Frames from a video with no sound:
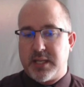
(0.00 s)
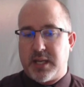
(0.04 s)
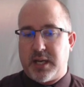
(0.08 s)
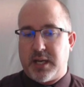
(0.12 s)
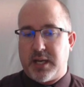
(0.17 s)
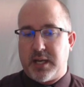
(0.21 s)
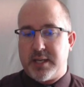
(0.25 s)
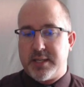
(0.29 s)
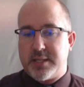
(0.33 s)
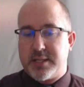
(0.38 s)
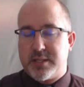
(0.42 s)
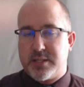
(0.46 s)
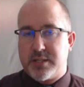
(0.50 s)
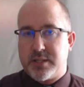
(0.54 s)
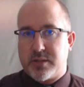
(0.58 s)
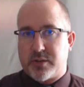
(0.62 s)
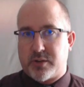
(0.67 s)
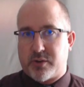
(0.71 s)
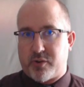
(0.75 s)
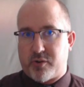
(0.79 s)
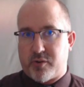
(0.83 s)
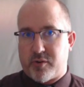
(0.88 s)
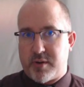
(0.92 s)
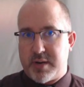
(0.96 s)
us
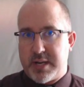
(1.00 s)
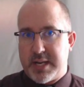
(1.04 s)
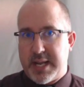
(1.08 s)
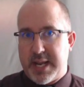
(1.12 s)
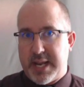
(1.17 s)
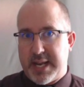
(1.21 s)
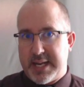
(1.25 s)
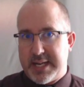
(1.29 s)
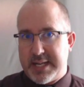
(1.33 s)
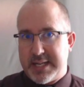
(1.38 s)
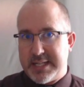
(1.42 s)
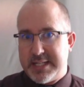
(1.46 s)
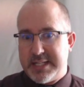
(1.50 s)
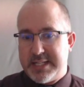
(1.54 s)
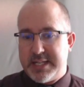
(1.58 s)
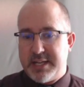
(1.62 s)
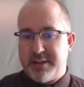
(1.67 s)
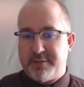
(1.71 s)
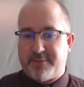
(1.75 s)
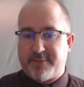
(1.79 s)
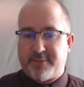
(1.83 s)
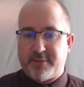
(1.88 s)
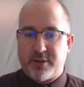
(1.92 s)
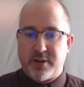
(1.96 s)
create
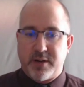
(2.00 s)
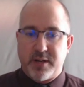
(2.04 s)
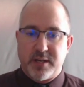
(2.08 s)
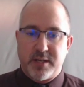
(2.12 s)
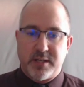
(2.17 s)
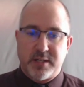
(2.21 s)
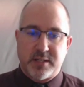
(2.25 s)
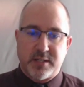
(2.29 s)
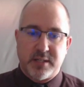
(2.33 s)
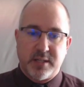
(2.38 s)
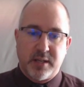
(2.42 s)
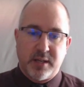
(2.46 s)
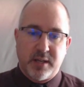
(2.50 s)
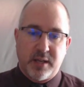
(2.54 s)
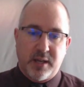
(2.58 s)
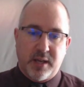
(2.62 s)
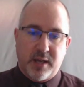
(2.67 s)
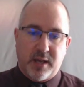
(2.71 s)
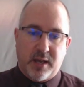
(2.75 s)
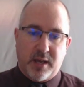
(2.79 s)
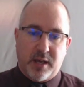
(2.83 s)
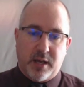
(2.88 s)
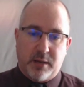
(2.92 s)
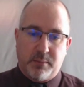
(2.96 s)
different
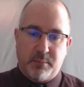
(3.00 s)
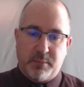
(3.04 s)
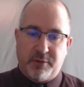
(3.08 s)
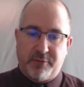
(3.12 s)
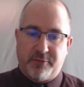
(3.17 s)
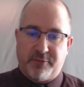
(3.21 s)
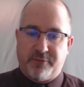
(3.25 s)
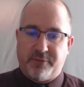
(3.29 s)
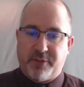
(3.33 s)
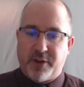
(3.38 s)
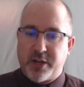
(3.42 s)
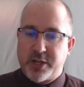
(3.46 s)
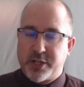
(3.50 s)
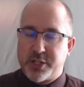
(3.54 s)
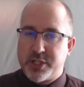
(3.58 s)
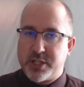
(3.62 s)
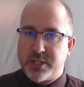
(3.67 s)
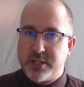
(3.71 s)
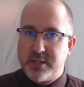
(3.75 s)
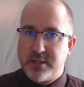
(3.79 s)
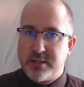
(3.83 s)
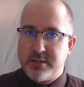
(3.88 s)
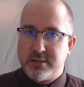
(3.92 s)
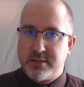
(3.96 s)

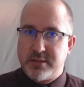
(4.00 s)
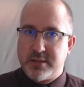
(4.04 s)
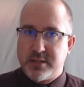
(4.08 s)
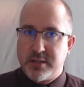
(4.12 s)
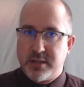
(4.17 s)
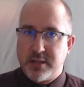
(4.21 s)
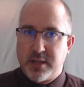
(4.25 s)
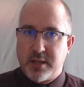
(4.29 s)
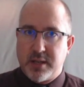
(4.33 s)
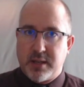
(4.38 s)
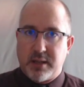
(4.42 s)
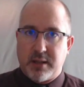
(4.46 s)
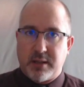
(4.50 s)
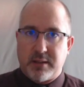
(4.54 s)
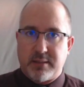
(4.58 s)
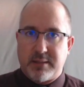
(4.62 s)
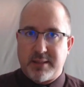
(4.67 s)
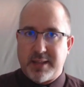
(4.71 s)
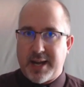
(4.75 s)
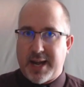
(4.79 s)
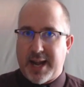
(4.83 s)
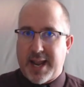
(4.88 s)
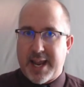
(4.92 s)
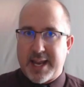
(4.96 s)
functions
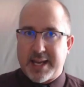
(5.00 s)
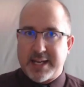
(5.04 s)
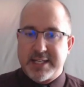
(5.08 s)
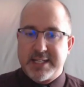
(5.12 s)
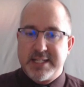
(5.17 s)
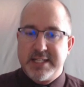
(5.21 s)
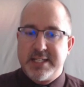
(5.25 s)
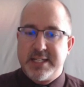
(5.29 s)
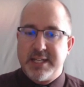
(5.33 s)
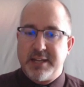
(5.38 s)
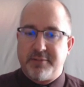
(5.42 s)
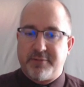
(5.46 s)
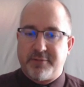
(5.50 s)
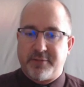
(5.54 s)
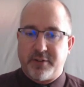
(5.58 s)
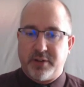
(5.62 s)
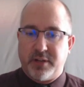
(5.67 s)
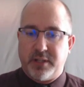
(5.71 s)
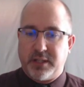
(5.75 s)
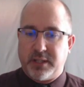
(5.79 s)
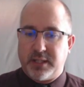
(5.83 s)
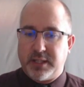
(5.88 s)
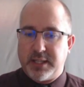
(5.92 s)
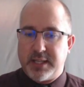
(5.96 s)
that act
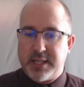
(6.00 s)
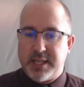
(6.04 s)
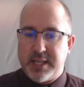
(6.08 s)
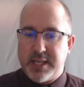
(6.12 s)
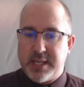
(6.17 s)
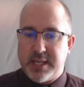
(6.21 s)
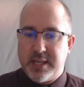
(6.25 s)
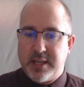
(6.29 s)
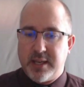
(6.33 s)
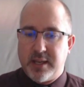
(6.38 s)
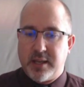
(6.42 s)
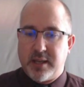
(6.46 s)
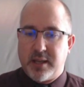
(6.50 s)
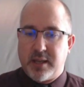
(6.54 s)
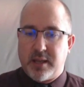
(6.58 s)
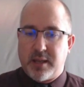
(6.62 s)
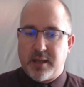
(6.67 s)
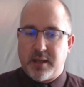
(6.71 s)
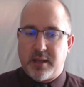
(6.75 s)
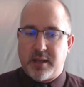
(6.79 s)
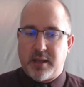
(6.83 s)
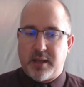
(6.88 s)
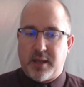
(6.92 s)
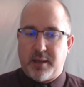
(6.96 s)
differently
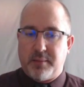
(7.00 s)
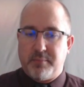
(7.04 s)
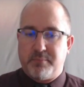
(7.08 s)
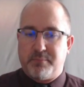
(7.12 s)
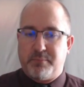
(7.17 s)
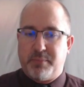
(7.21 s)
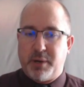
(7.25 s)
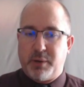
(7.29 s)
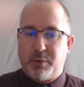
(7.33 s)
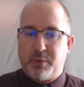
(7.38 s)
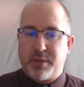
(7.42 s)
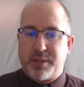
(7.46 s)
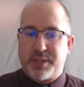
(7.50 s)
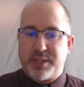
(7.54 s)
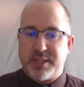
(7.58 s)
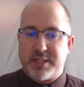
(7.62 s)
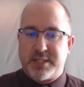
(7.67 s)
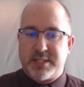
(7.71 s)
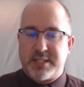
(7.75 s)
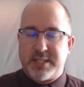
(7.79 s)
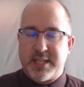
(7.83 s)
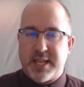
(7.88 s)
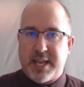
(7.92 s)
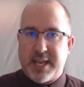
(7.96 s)
but with the
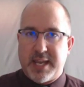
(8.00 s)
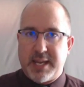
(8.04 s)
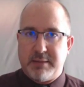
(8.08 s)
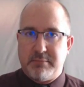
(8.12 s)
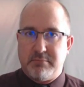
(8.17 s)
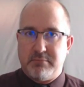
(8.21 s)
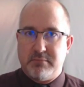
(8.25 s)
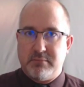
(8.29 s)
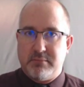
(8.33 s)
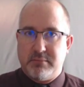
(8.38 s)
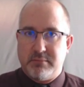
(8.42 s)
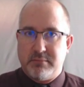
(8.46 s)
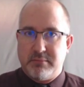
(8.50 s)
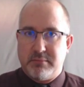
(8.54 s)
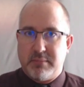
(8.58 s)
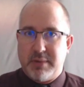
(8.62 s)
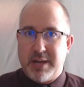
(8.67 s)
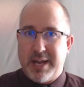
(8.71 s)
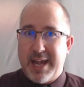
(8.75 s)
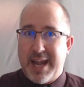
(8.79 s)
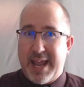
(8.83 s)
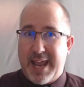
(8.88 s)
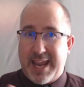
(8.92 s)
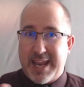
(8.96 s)
same
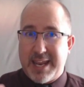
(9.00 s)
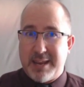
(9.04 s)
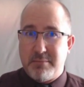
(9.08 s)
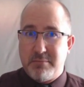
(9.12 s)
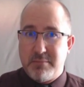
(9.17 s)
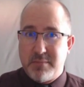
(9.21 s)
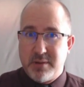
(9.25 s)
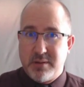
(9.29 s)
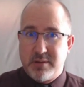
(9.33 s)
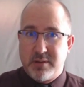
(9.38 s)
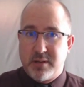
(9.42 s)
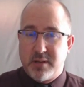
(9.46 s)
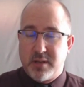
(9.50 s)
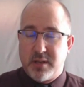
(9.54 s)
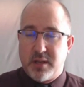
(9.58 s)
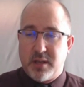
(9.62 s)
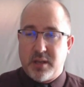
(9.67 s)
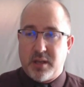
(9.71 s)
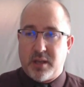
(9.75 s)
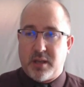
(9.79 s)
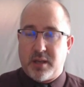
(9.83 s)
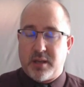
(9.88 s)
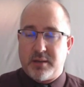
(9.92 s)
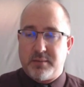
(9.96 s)
name.
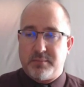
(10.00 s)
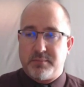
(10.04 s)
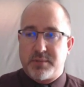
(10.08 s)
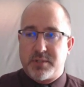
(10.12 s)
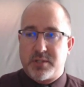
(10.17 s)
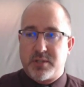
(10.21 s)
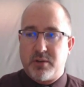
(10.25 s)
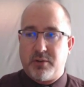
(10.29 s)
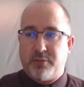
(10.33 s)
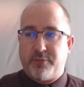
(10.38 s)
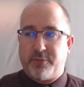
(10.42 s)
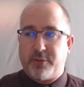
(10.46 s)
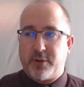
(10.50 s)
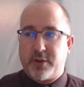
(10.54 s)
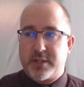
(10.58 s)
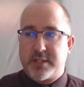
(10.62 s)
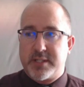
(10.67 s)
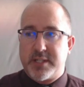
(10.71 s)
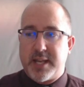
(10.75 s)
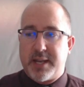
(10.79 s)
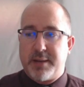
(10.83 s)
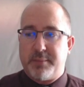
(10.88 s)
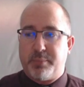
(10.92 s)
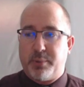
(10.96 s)
So for
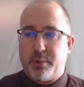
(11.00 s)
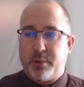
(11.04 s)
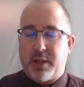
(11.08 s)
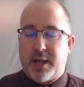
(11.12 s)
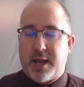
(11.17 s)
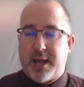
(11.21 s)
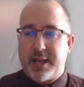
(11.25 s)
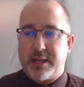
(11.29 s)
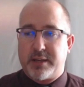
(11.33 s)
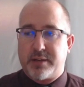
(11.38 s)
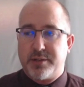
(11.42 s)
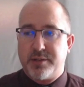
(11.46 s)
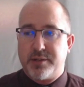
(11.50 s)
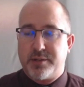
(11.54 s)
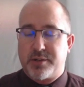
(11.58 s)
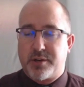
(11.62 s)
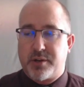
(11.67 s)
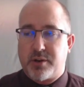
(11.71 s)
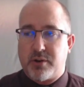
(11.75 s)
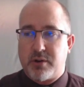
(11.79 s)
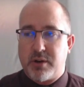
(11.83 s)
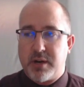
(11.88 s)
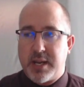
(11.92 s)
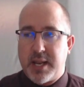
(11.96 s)
example, I could
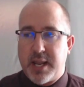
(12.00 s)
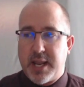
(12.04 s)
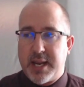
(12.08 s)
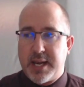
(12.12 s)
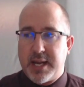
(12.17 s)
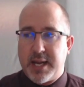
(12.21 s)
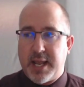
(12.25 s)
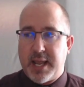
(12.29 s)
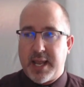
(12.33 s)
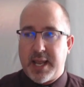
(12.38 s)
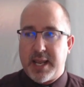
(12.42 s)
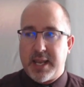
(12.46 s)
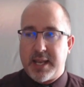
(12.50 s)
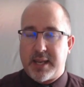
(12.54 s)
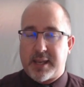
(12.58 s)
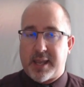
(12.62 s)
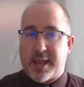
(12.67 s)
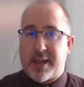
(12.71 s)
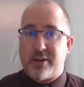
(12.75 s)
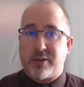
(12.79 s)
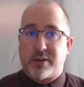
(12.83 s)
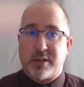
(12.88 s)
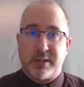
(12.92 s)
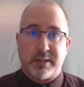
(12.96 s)
create a
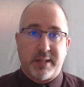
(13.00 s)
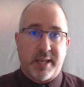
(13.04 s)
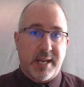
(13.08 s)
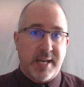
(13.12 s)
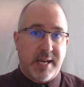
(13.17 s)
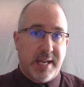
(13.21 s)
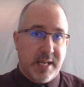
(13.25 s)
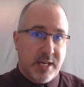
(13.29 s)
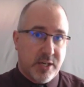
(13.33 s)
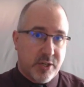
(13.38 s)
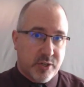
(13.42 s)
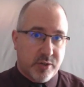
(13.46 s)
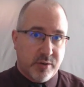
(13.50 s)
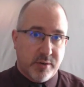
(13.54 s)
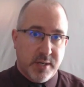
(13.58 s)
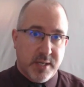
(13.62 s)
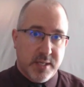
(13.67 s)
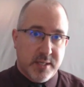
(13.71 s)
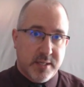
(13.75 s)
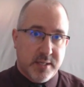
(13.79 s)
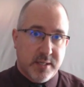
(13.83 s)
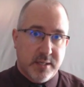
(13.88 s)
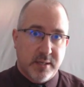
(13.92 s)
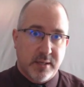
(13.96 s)
calculate
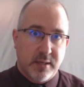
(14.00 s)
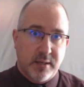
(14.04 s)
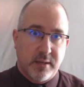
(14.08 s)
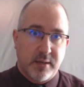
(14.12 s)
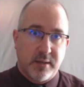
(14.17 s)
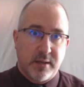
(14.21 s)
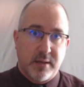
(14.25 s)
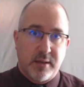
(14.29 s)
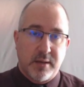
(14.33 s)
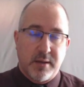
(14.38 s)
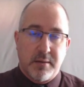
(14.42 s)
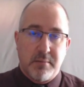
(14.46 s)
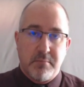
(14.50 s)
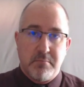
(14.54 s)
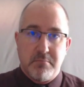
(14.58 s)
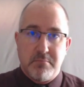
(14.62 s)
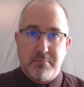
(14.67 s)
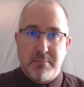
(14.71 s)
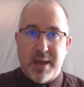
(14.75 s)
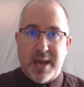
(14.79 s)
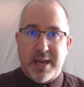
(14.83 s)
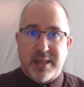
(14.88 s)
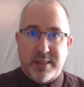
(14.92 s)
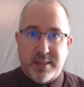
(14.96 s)
interest
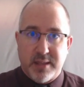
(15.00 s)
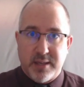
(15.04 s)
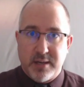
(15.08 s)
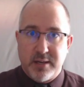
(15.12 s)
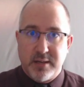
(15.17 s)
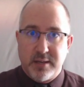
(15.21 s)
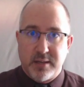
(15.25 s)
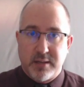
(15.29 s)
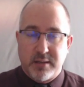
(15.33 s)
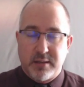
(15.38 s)
method,